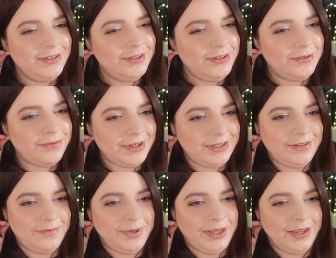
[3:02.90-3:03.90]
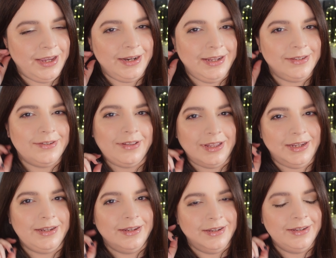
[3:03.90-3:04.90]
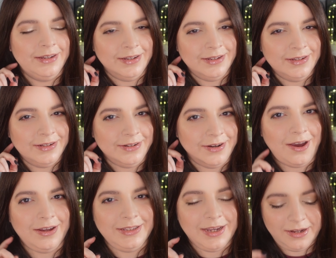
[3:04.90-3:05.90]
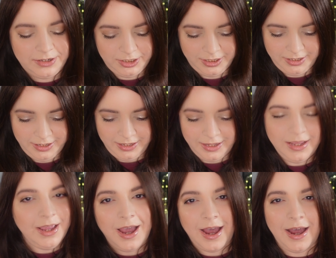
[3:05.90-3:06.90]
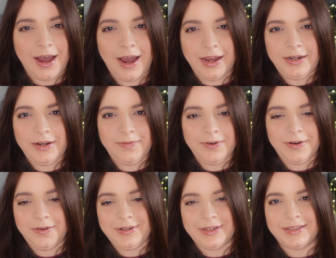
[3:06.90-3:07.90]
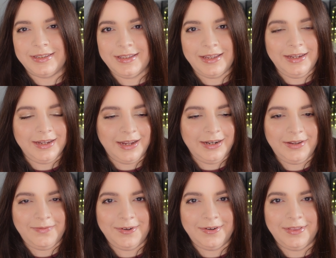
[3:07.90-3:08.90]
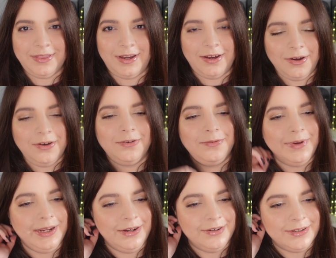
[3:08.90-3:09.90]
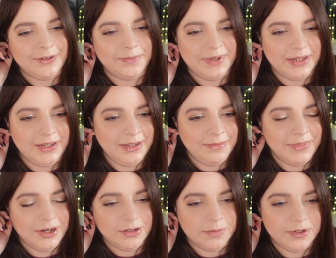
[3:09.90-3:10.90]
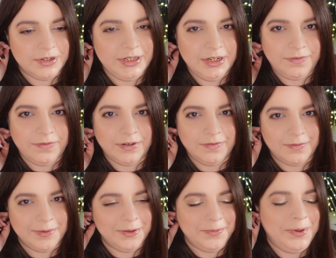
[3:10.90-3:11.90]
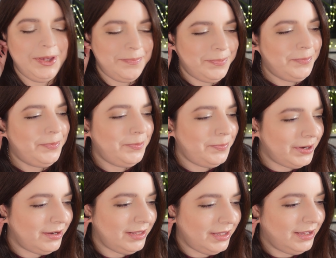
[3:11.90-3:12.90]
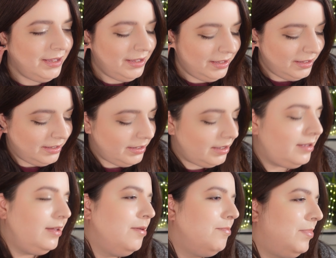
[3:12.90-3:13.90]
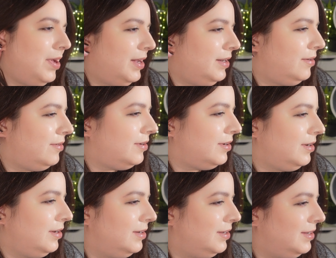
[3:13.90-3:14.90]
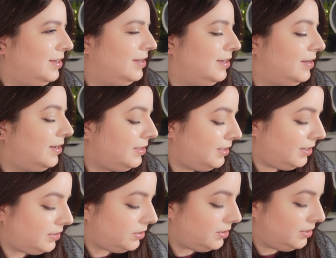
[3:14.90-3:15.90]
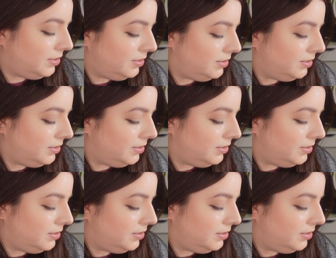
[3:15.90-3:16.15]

to the rest of me and his are like not attached. I never noticed. Like I never thought, oh, my ears are my earlobes are different from other people, but apparently, yeah, mine are attached.